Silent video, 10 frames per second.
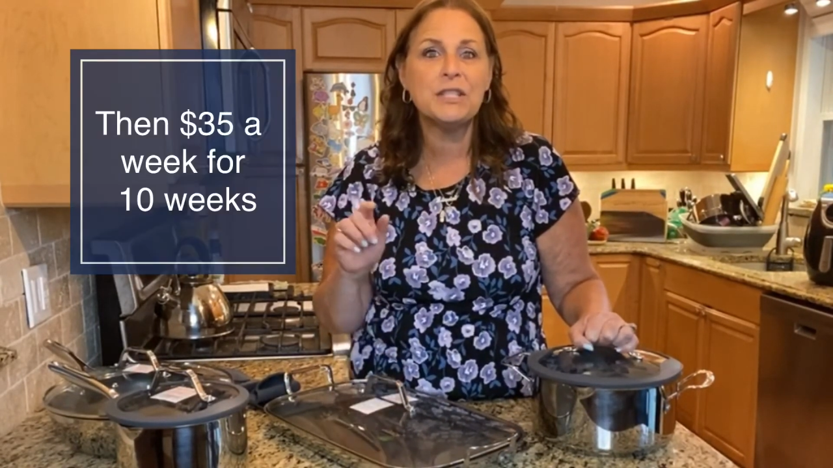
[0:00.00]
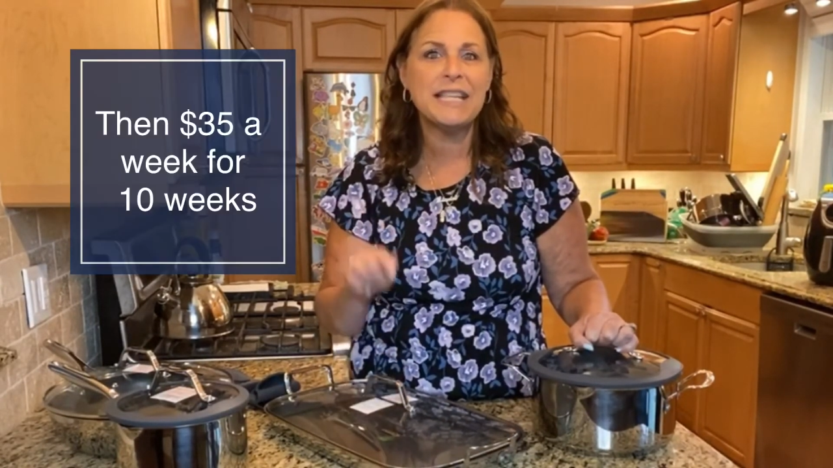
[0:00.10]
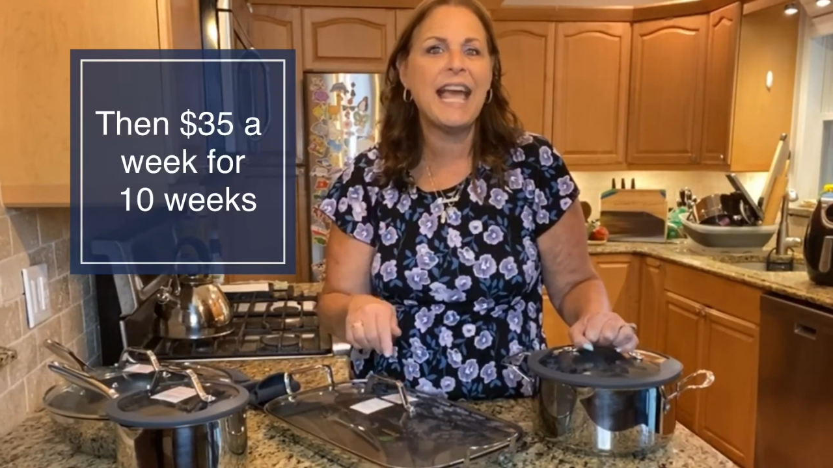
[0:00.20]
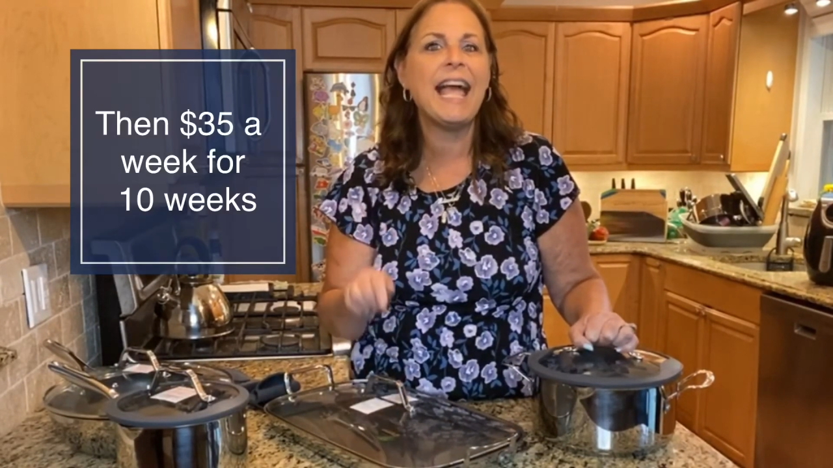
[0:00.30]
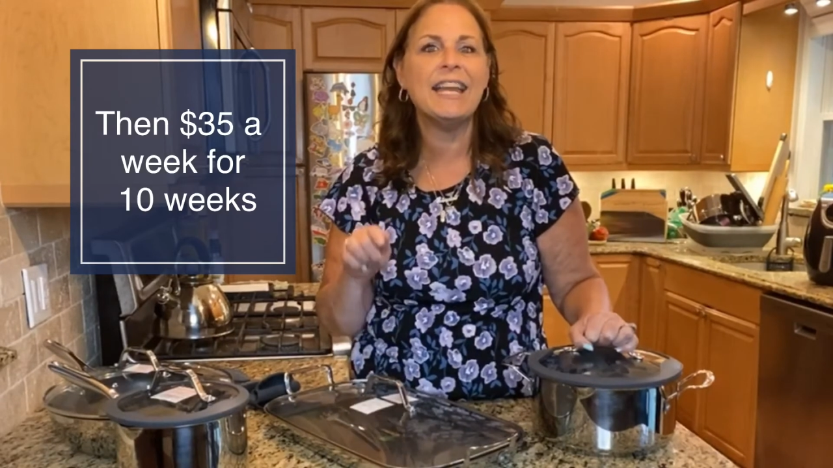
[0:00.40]

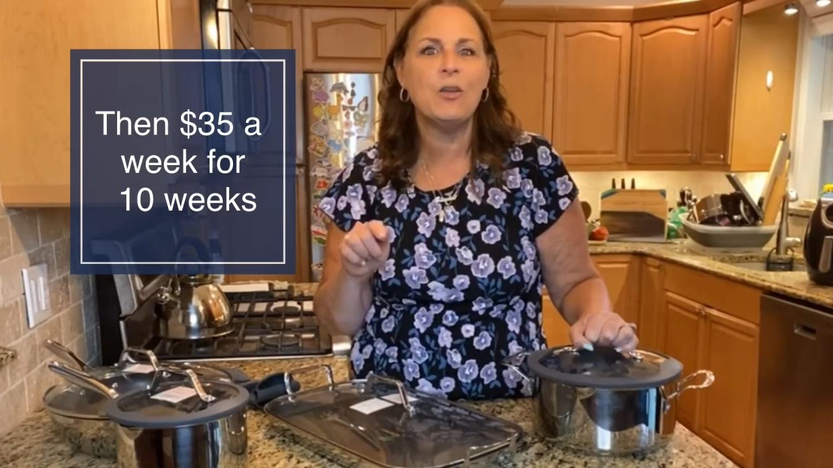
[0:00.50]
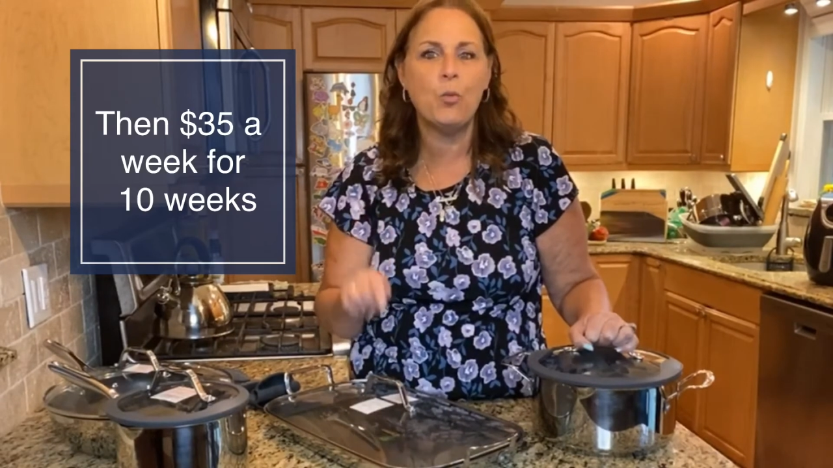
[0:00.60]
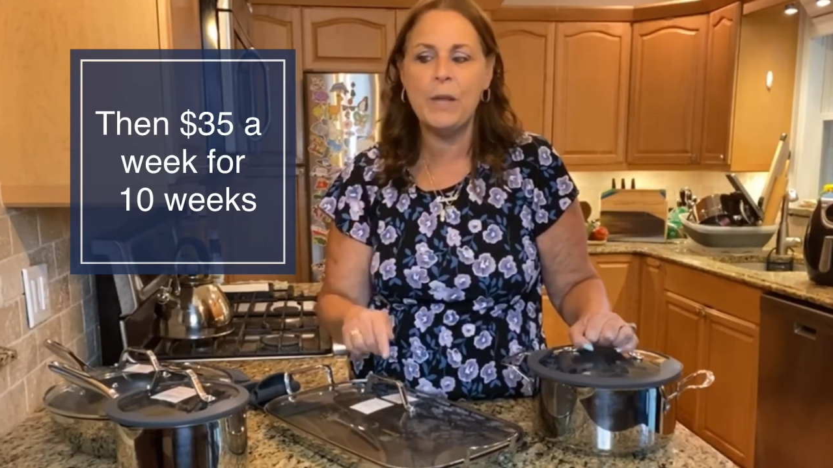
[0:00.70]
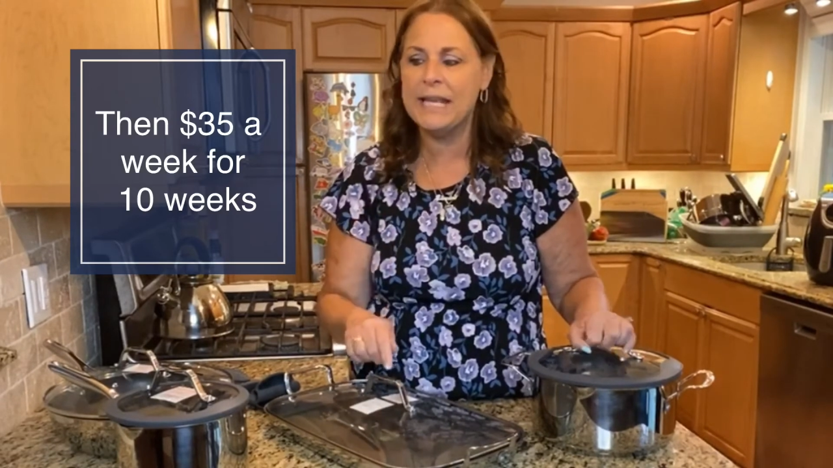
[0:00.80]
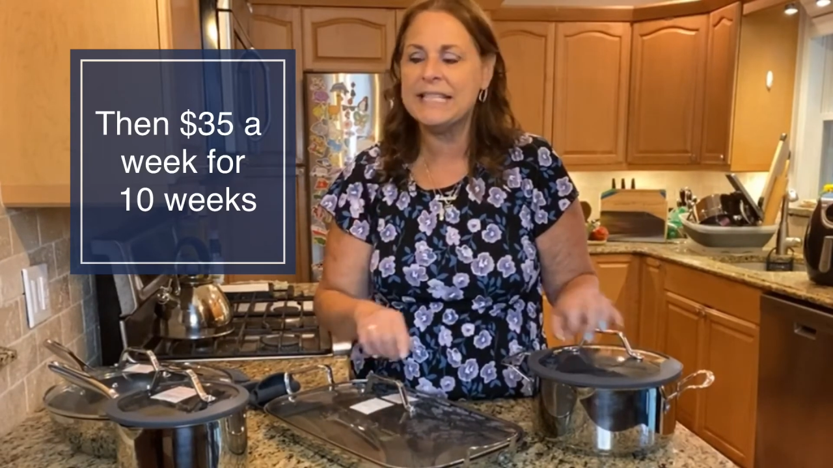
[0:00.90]
10
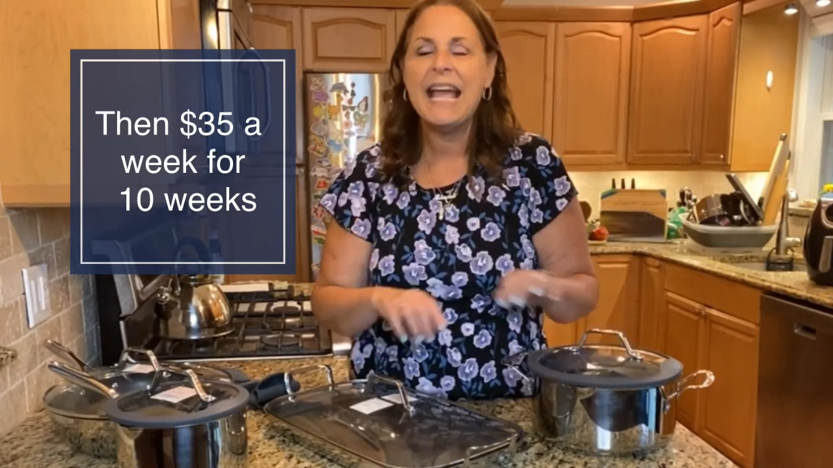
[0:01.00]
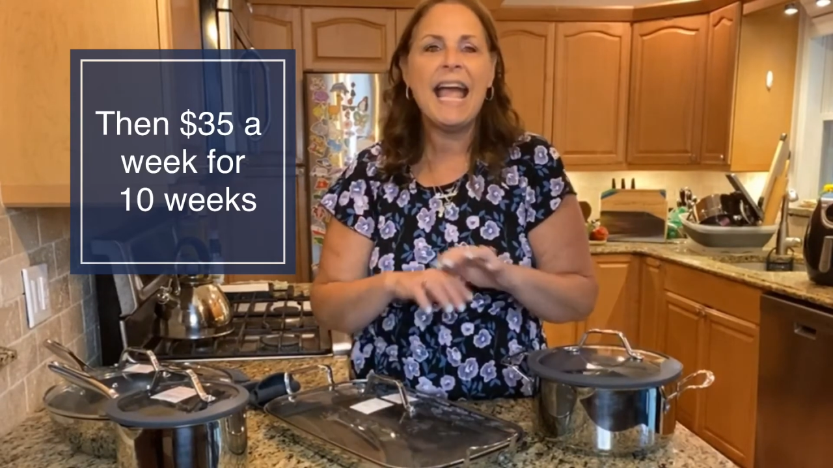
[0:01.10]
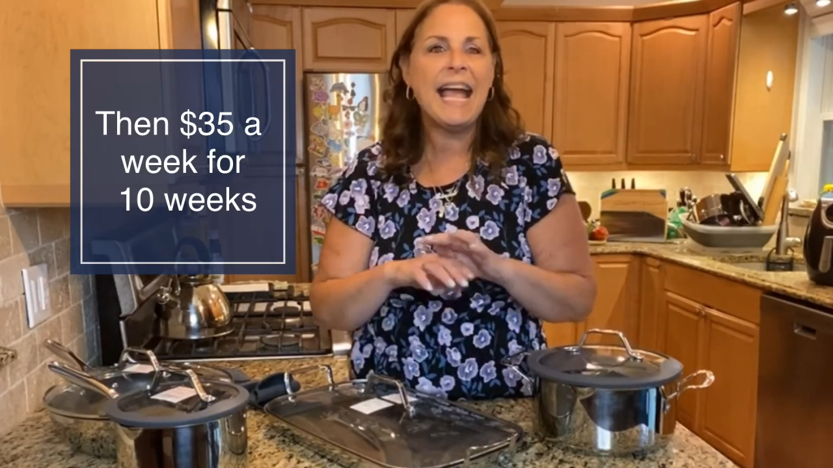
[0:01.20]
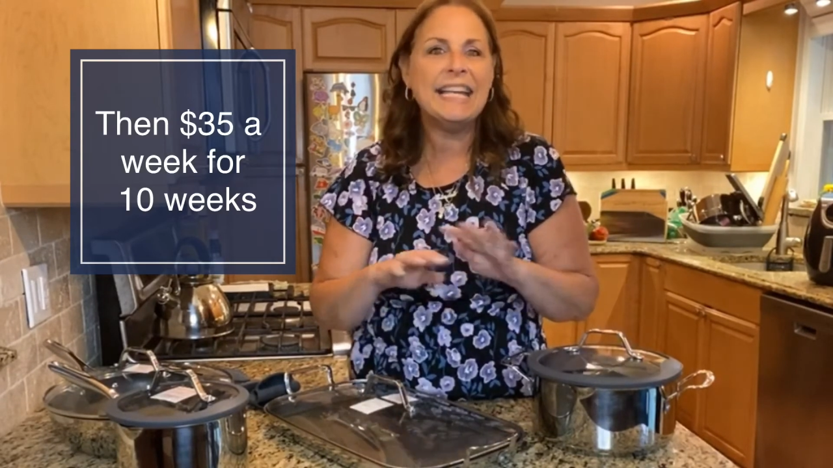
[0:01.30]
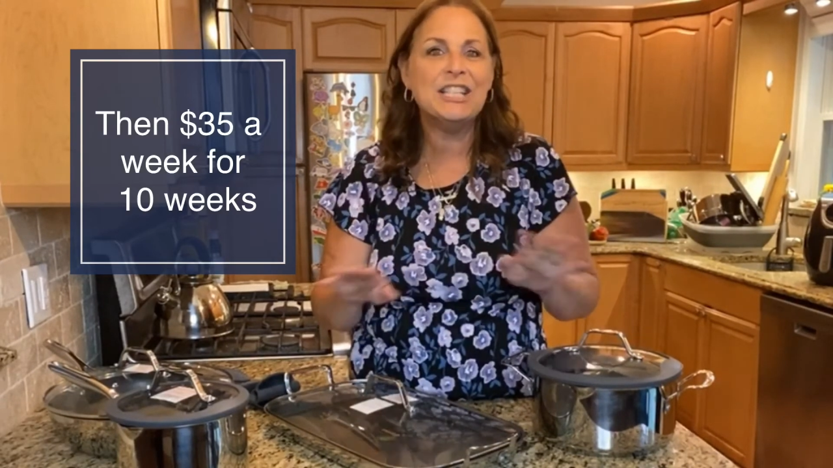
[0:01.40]
weeks
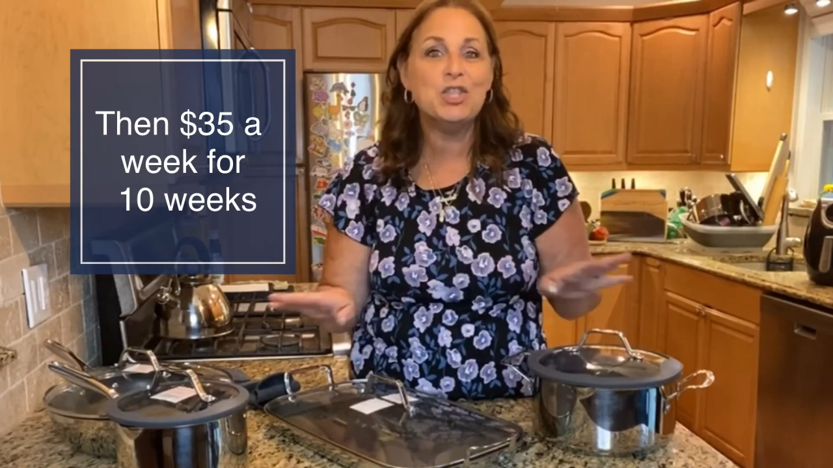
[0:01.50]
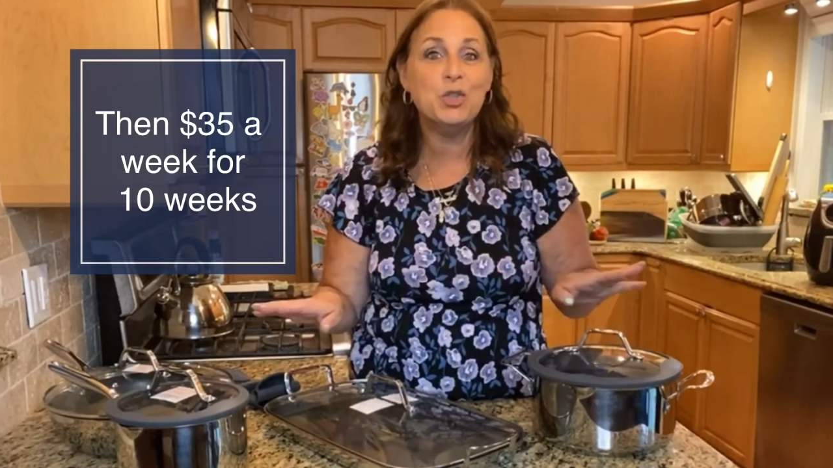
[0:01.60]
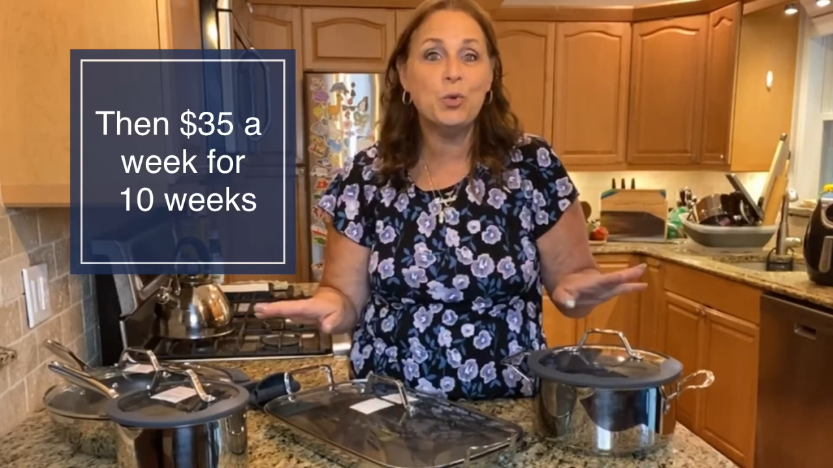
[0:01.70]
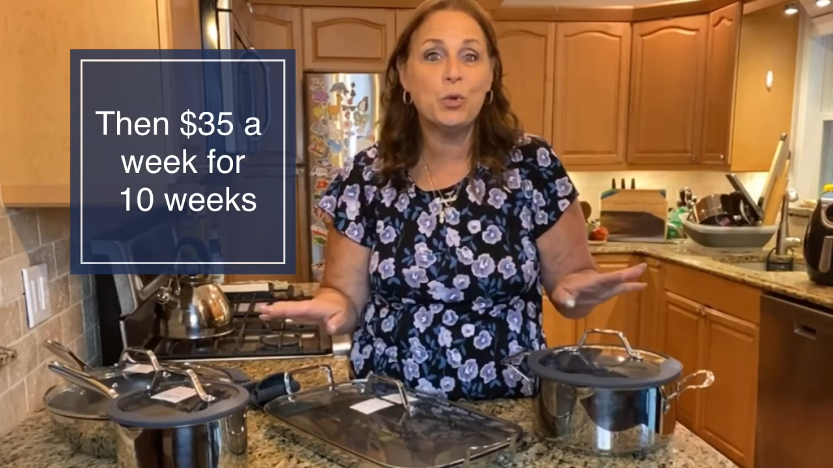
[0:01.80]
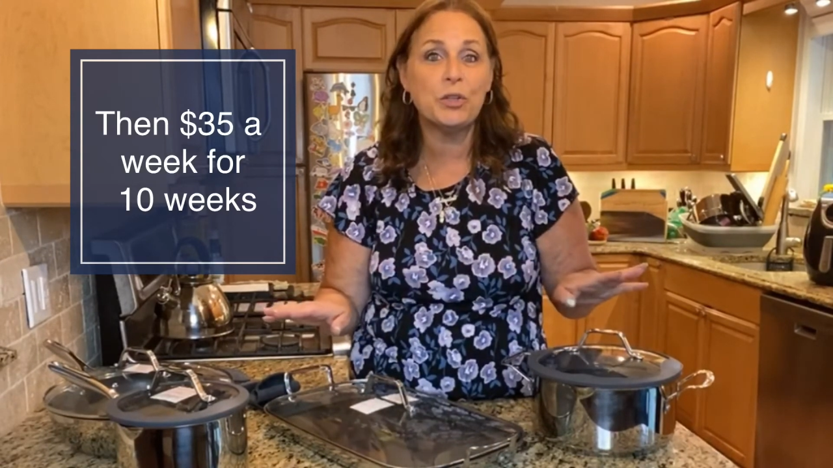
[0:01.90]
and it's
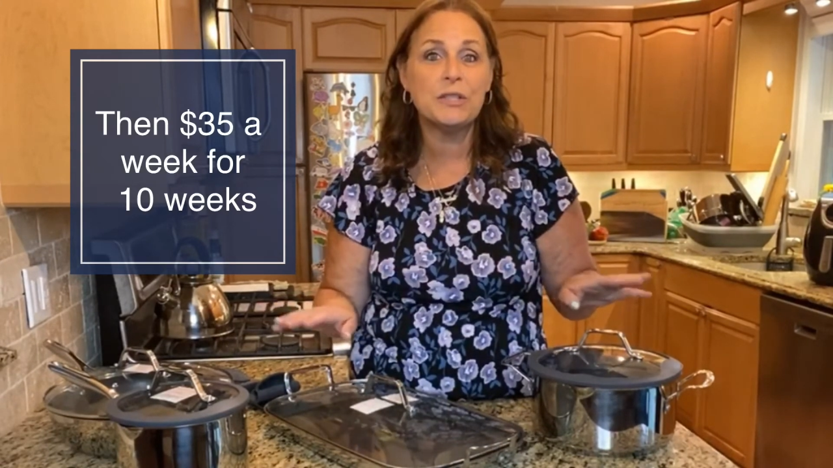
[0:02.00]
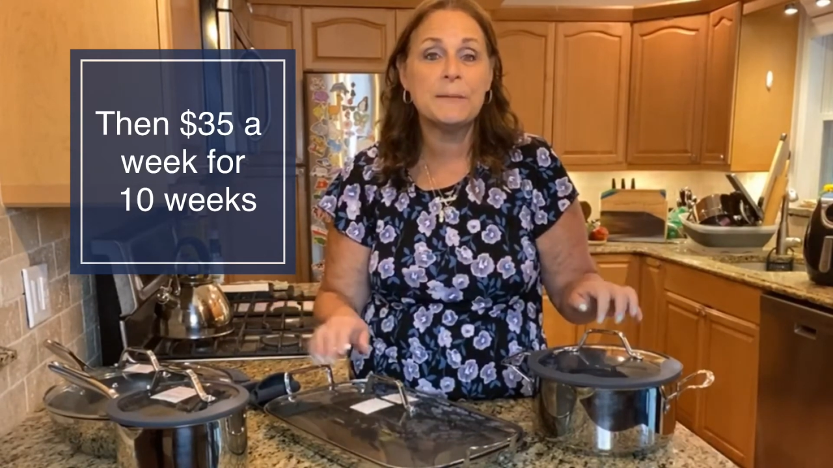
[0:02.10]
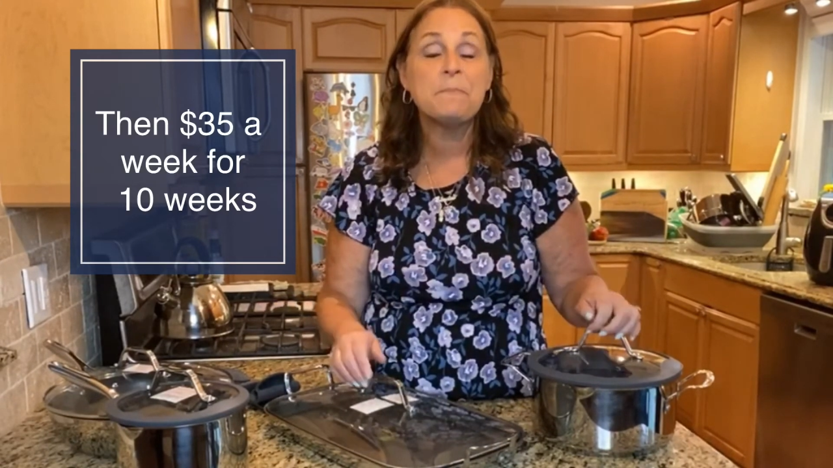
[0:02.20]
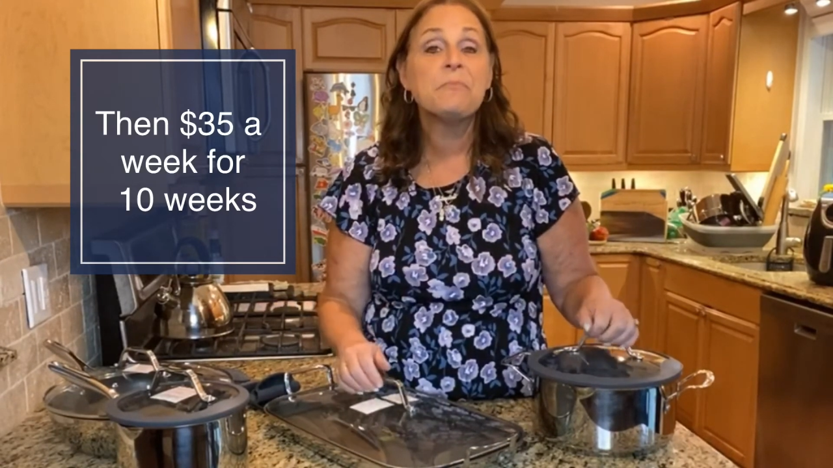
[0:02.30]
yours.